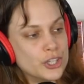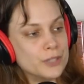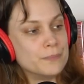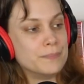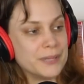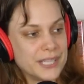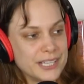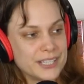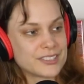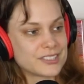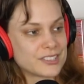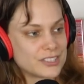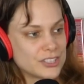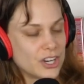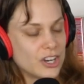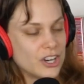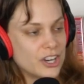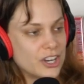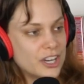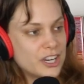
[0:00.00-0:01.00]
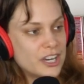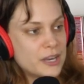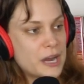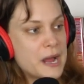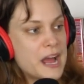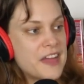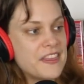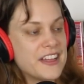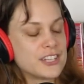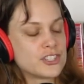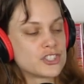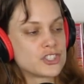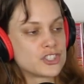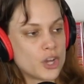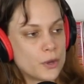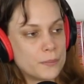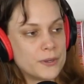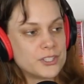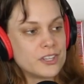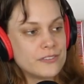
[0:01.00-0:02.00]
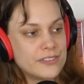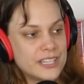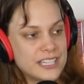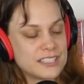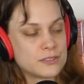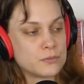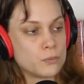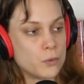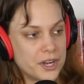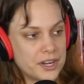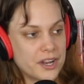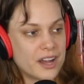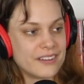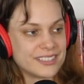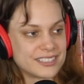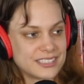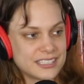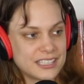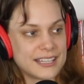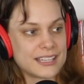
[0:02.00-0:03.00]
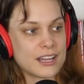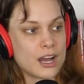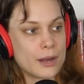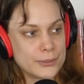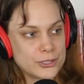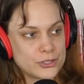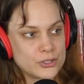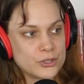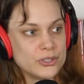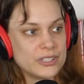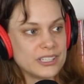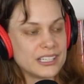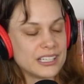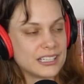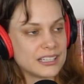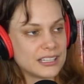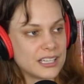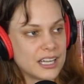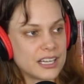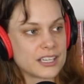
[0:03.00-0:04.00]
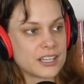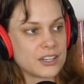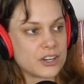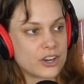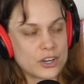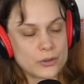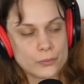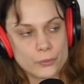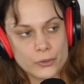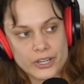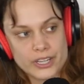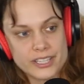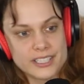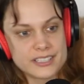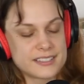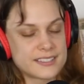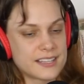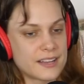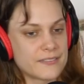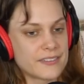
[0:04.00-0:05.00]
could be a star, and that so much of it is one, obviously, like opportunity and luck and hard work and